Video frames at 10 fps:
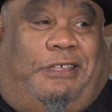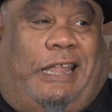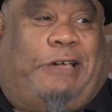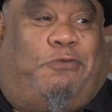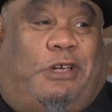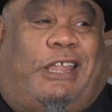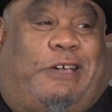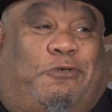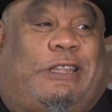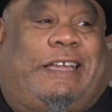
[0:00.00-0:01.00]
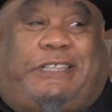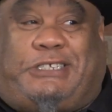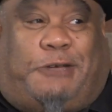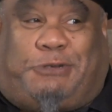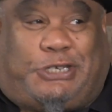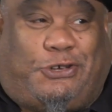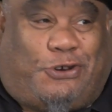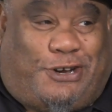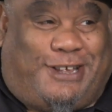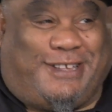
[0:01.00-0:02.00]
Like we're like this
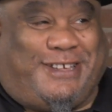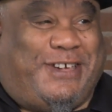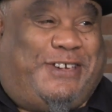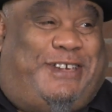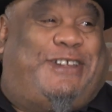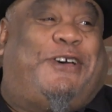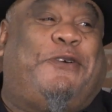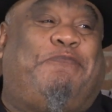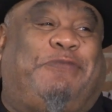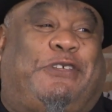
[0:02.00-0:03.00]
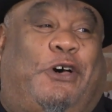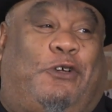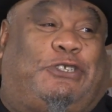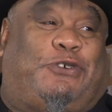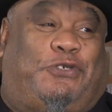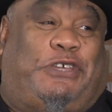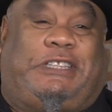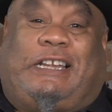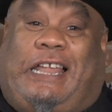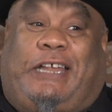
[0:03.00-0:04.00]
obscure, you know, old school thing
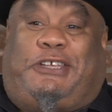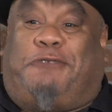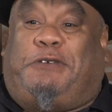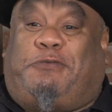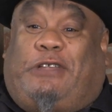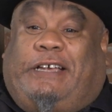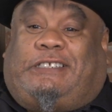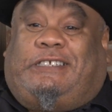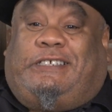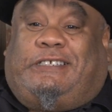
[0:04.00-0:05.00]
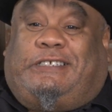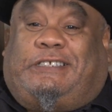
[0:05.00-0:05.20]
that a lot of young people actually